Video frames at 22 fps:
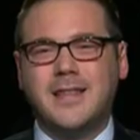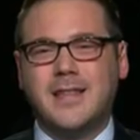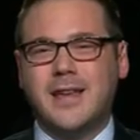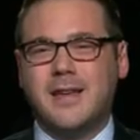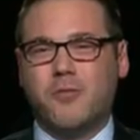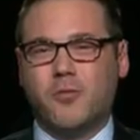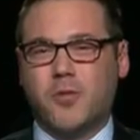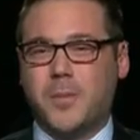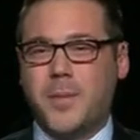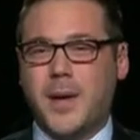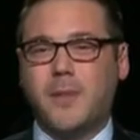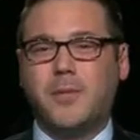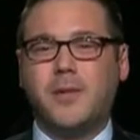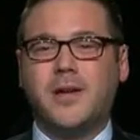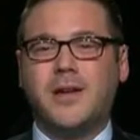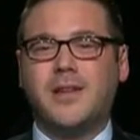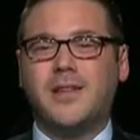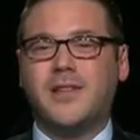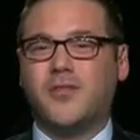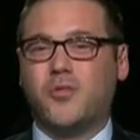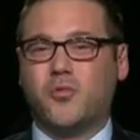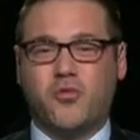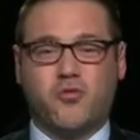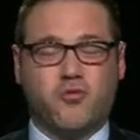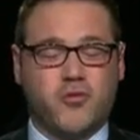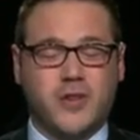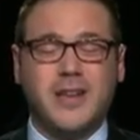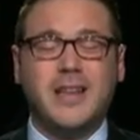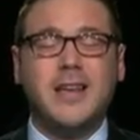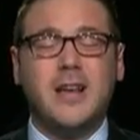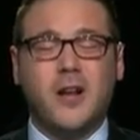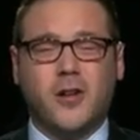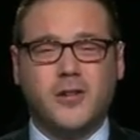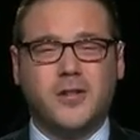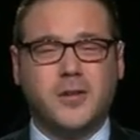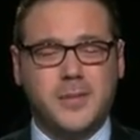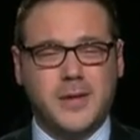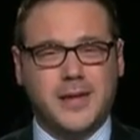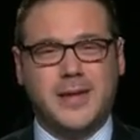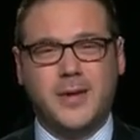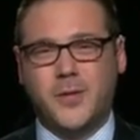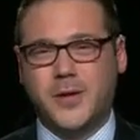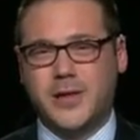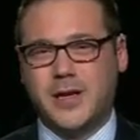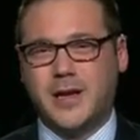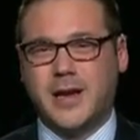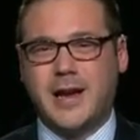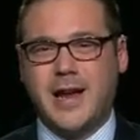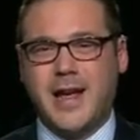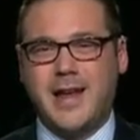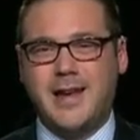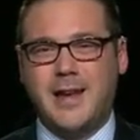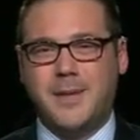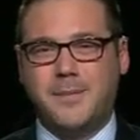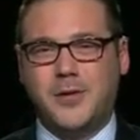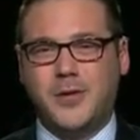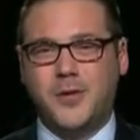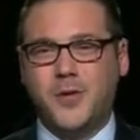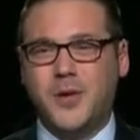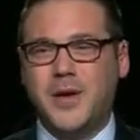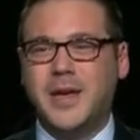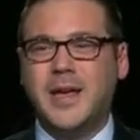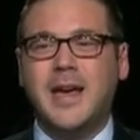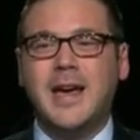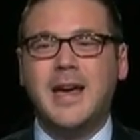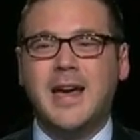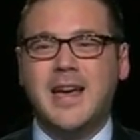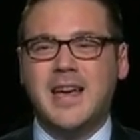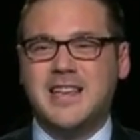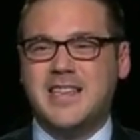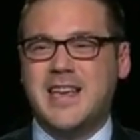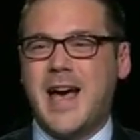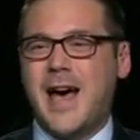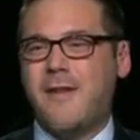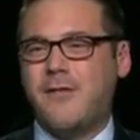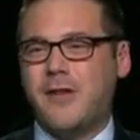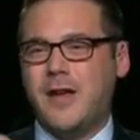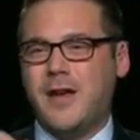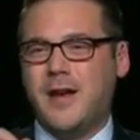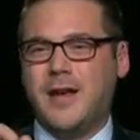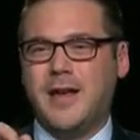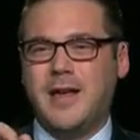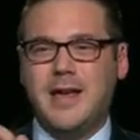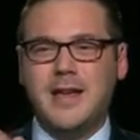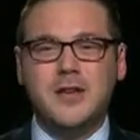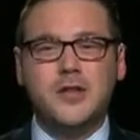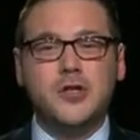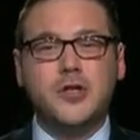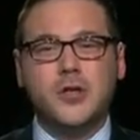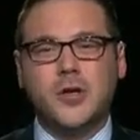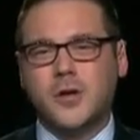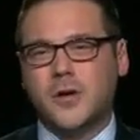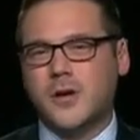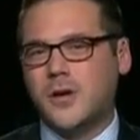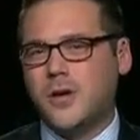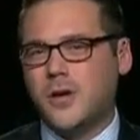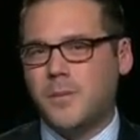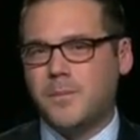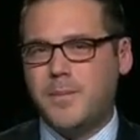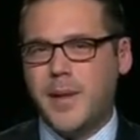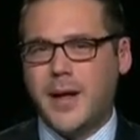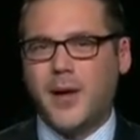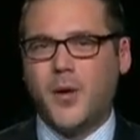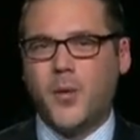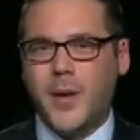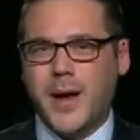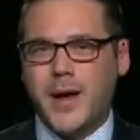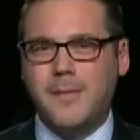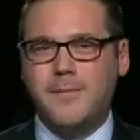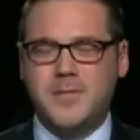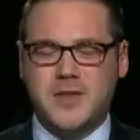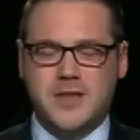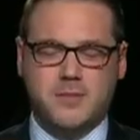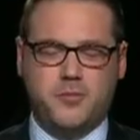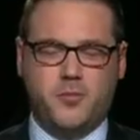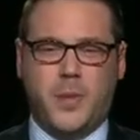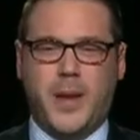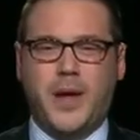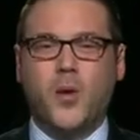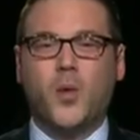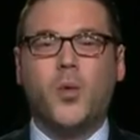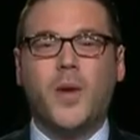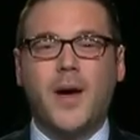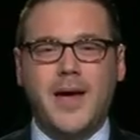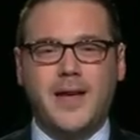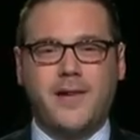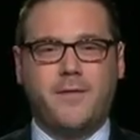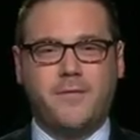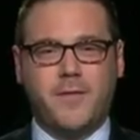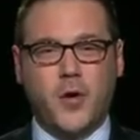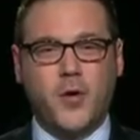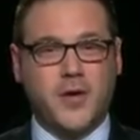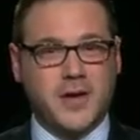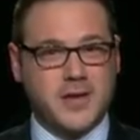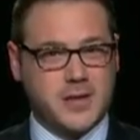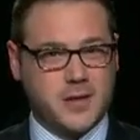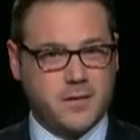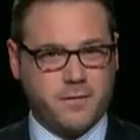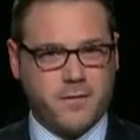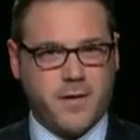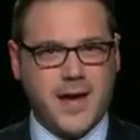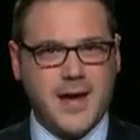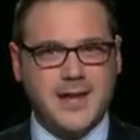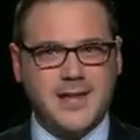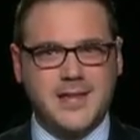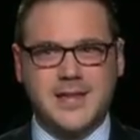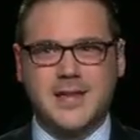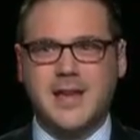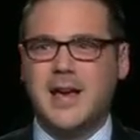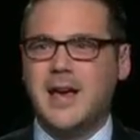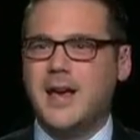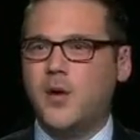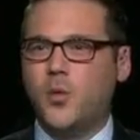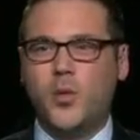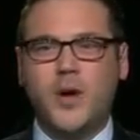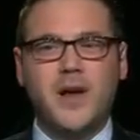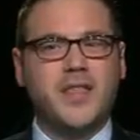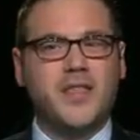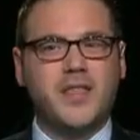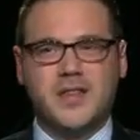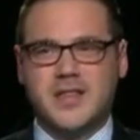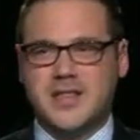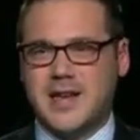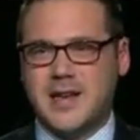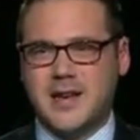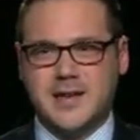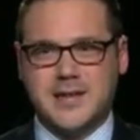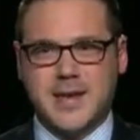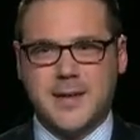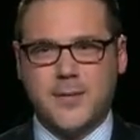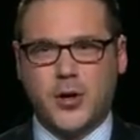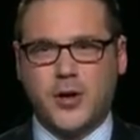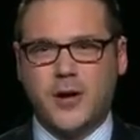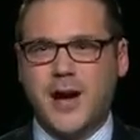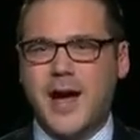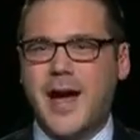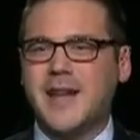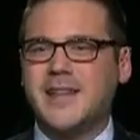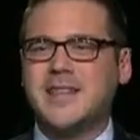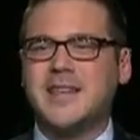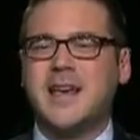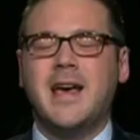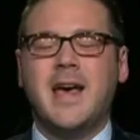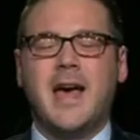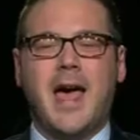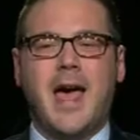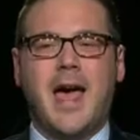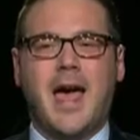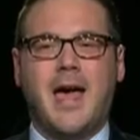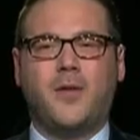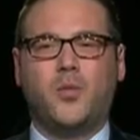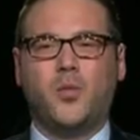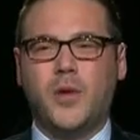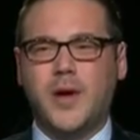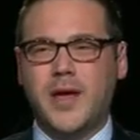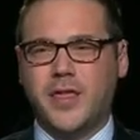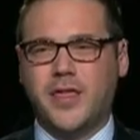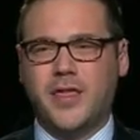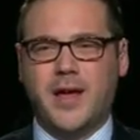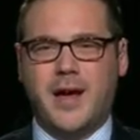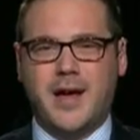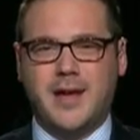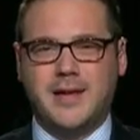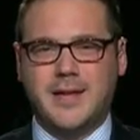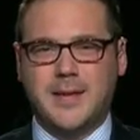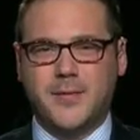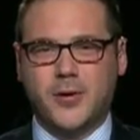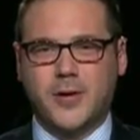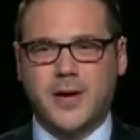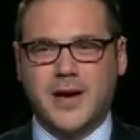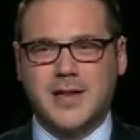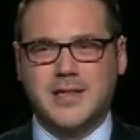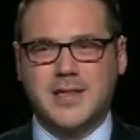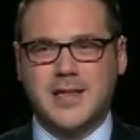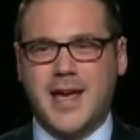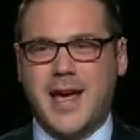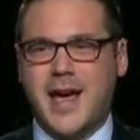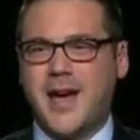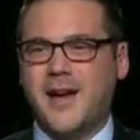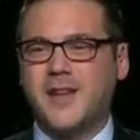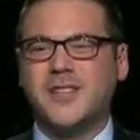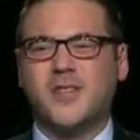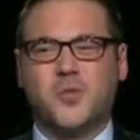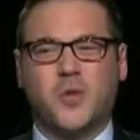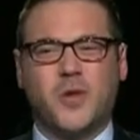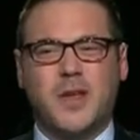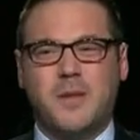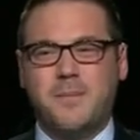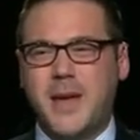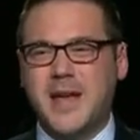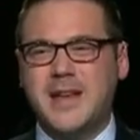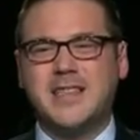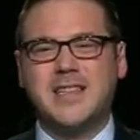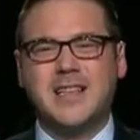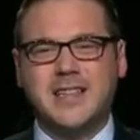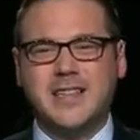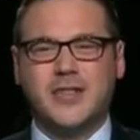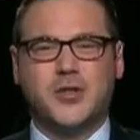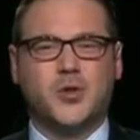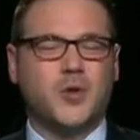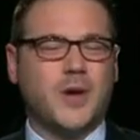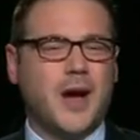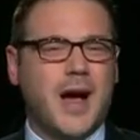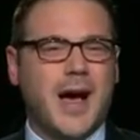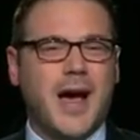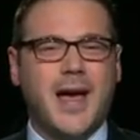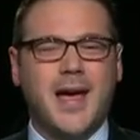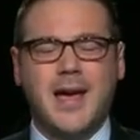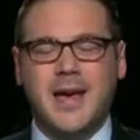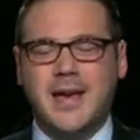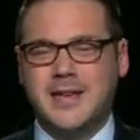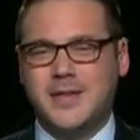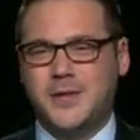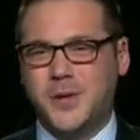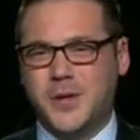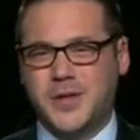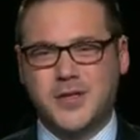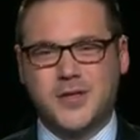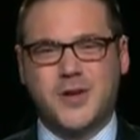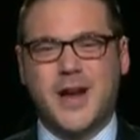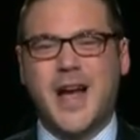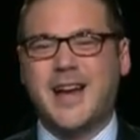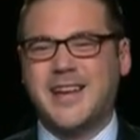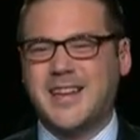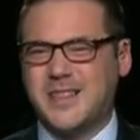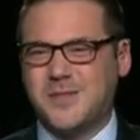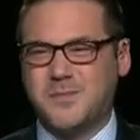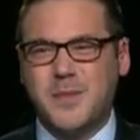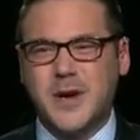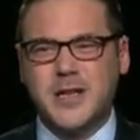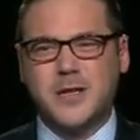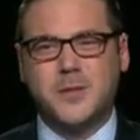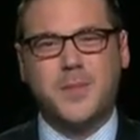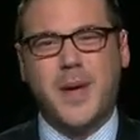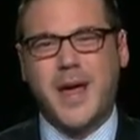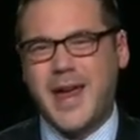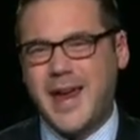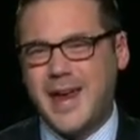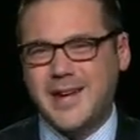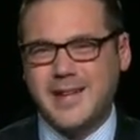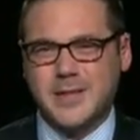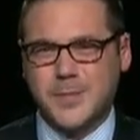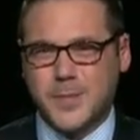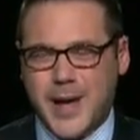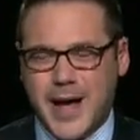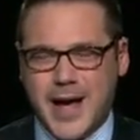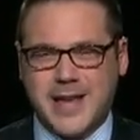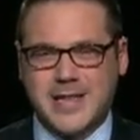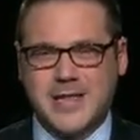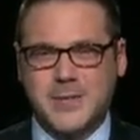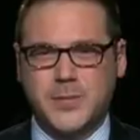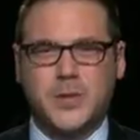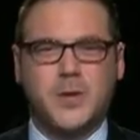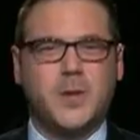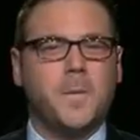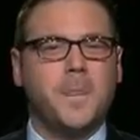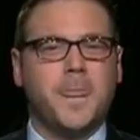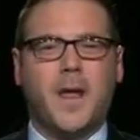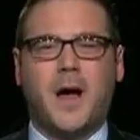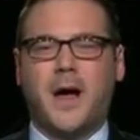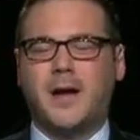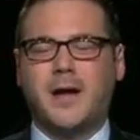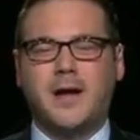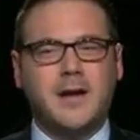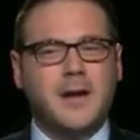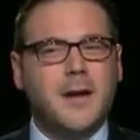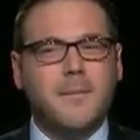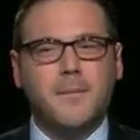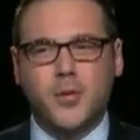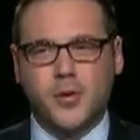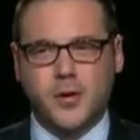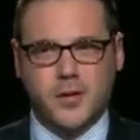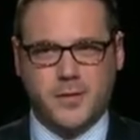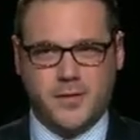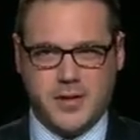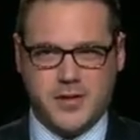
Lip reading: that Republicans really ultimately what they're going to end up doing is having internal beltway-focused fights with Senate Democrats and with Democrats in the House, where they basically try to extract as much pain as possible on a number of